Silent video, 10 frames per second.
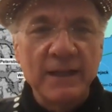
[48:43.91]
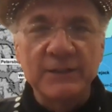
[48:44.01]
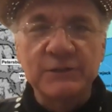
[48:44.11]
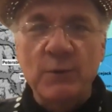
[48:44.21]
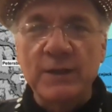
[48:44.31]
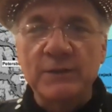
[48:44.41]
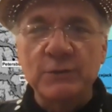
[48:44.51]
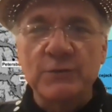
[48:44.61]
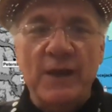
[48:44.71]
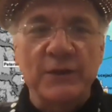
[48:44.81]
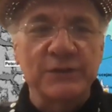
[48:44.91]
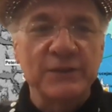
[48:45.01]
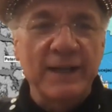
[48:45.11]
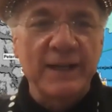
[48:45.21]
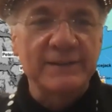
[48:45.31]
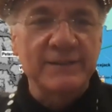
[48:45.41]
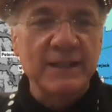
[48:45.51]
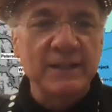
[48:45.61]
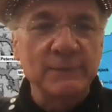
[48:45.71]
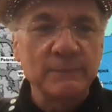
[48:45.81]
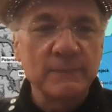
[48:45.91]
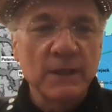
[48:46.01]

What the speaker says: in 2019,